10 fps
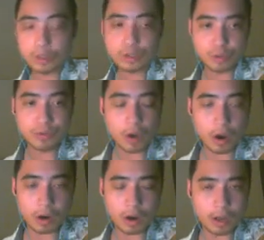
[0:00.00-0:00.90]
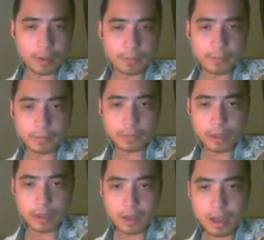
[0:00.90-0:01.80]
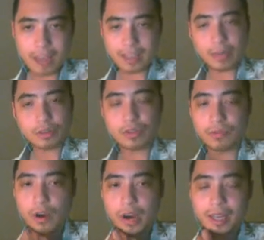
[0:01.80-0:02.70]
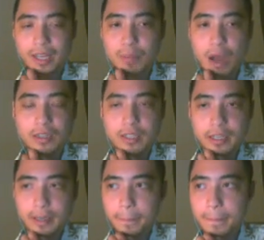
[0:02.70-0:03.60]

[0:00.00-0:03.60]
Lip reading: Too far. I think that was too far. I like bonked into him.